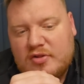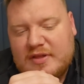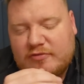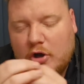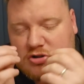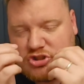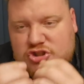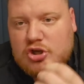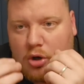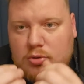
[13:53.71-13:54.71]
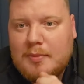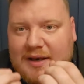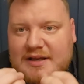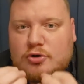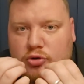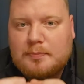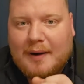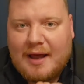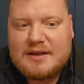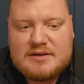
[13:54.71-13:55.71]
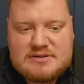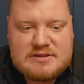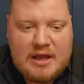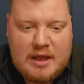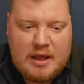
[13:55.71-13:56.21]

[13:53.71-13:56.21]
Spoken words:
they've got so many good players,